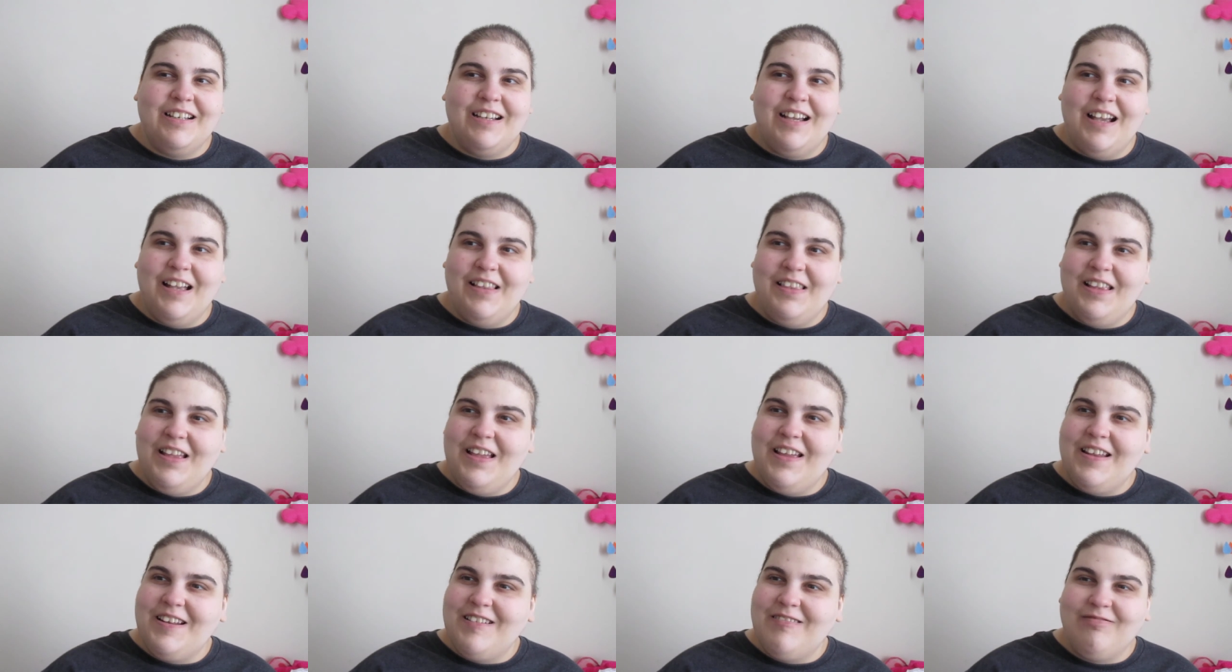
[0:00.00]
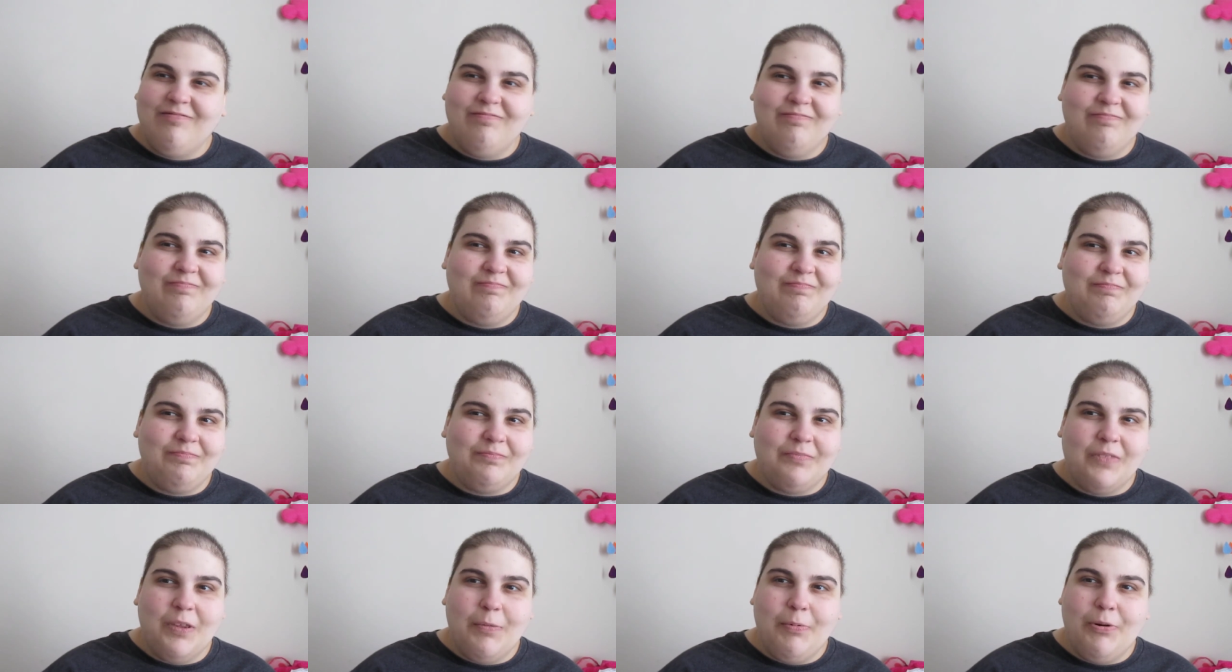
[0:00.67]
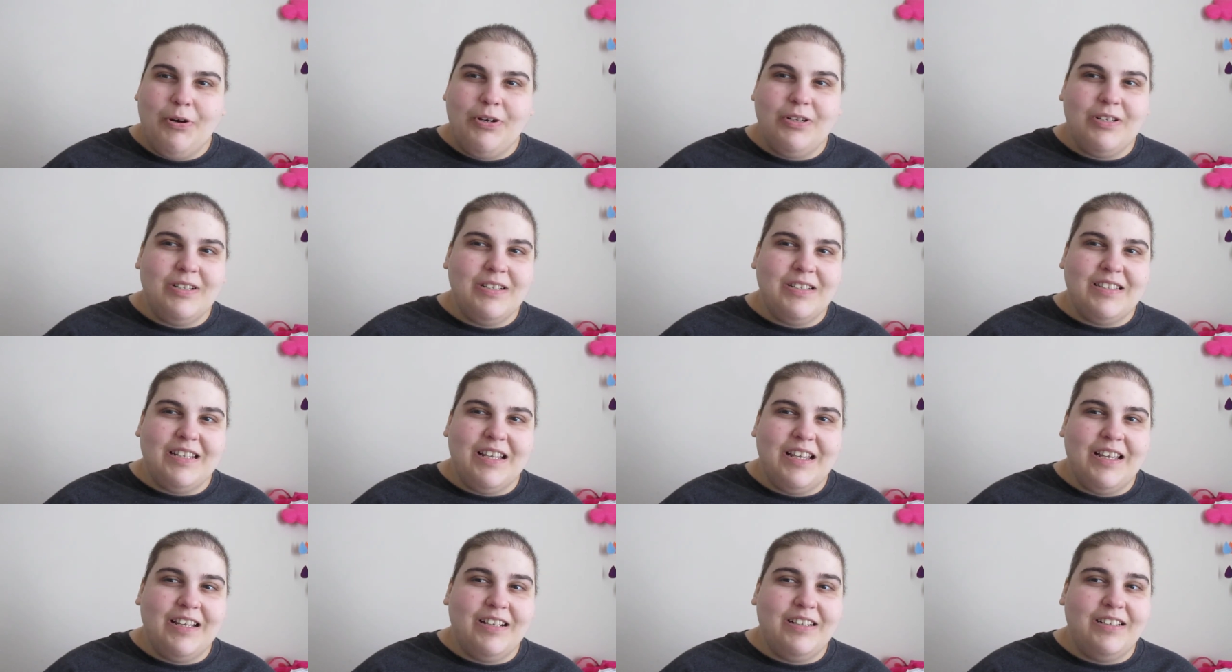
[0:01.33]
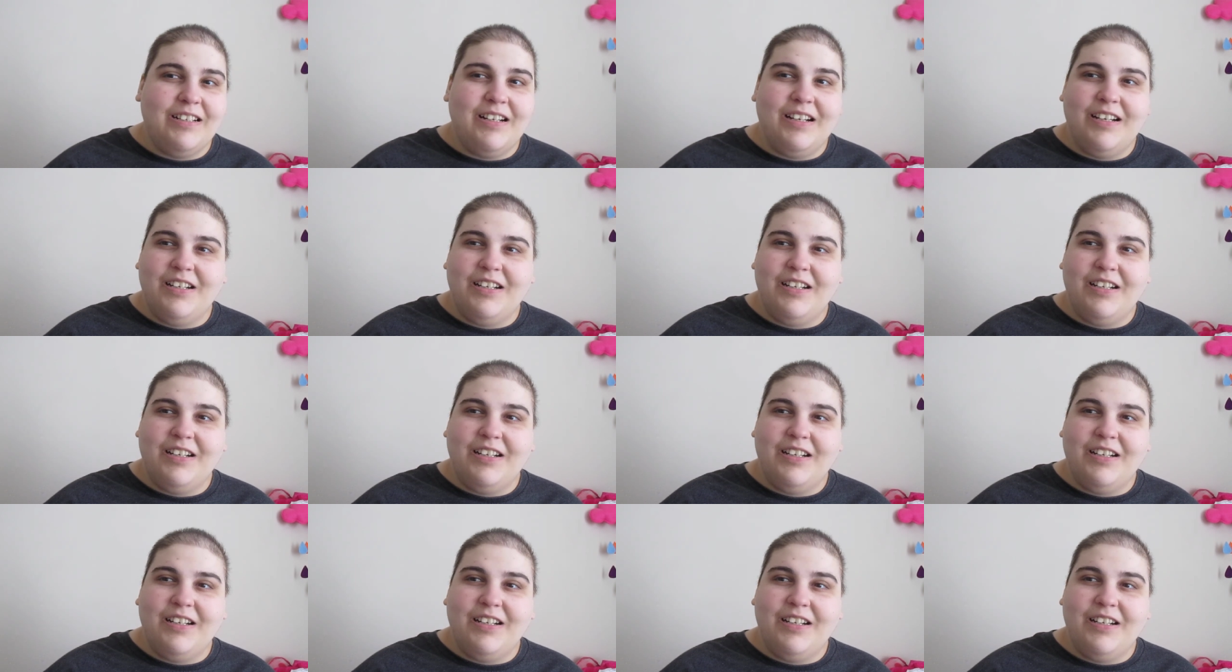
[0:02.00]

And then the person's like,